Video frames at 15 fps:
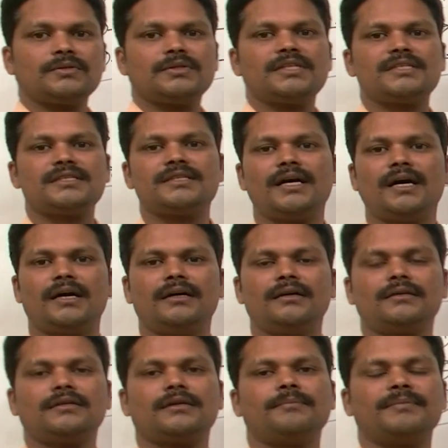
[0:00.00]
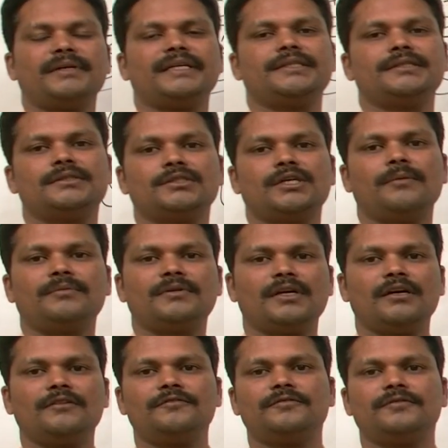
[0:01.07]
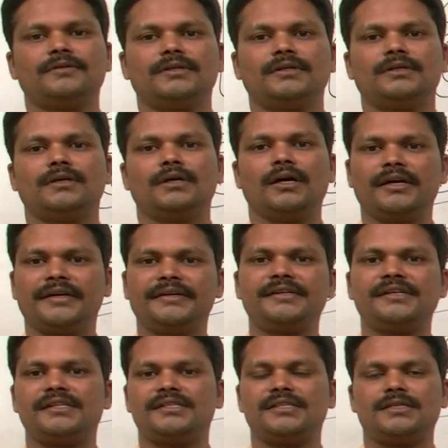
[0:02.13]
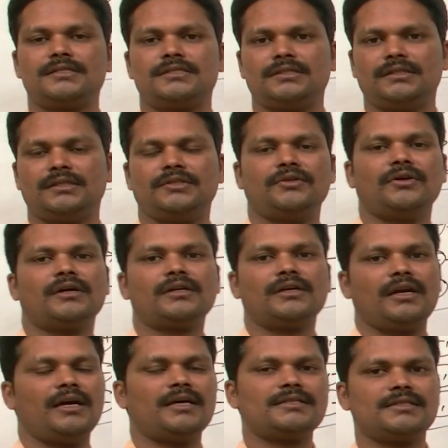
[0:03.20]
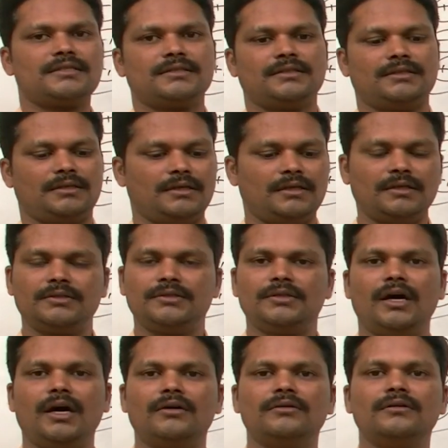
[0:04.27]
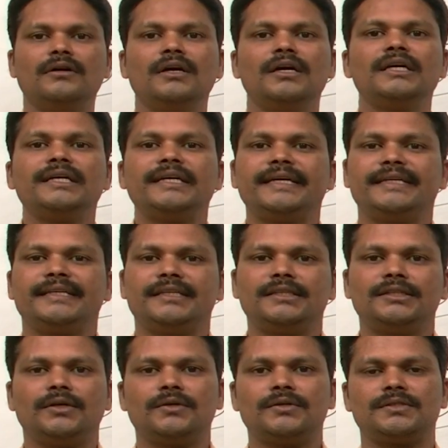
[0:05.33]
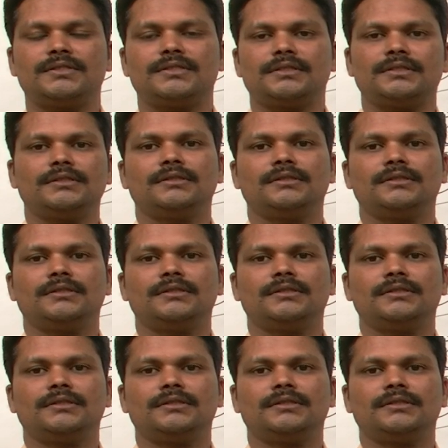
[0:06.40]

this is the complete chapter of integers in your class. You have any doubts,